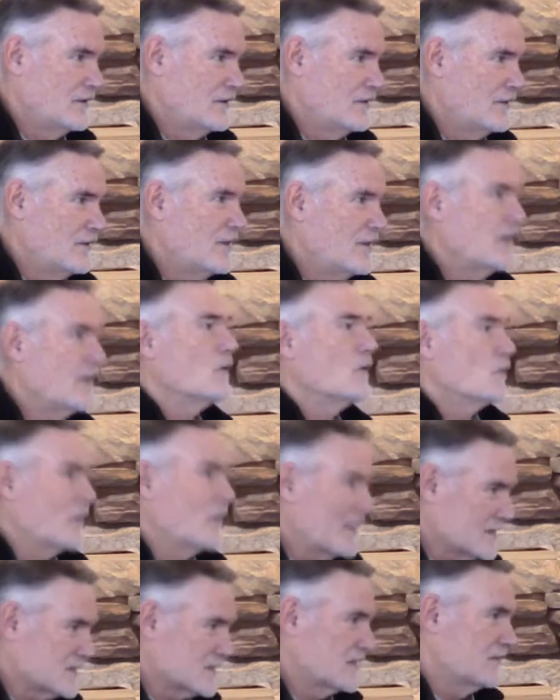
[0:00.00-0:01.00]
than the
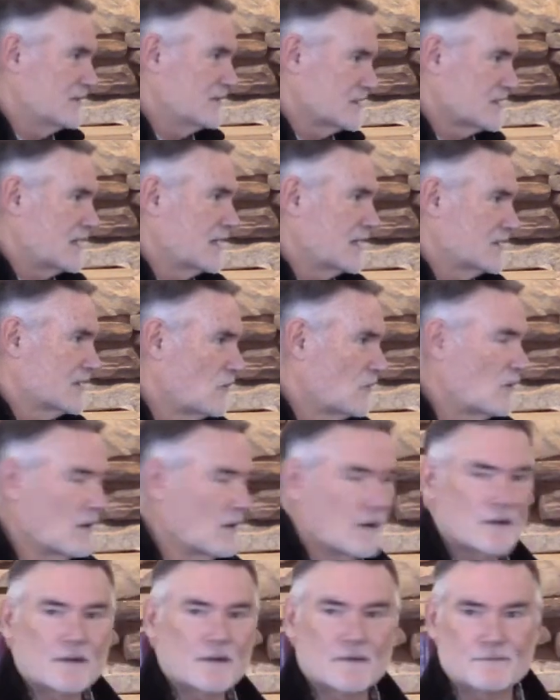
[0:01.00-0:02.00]
rest of us like to
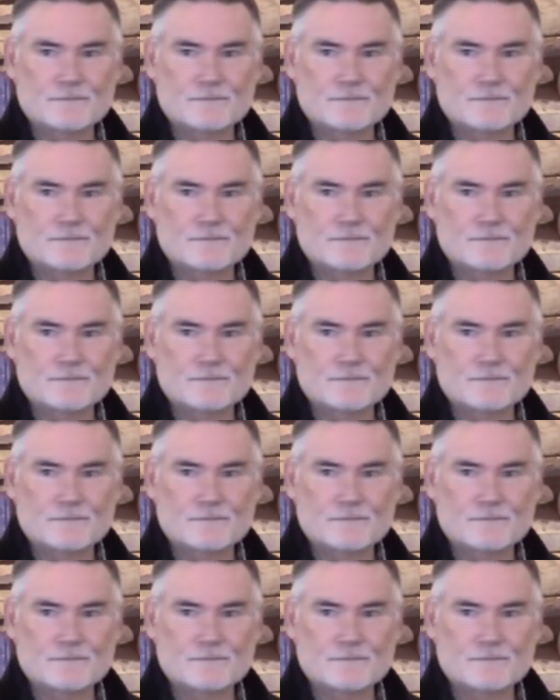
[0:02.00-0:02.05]
work.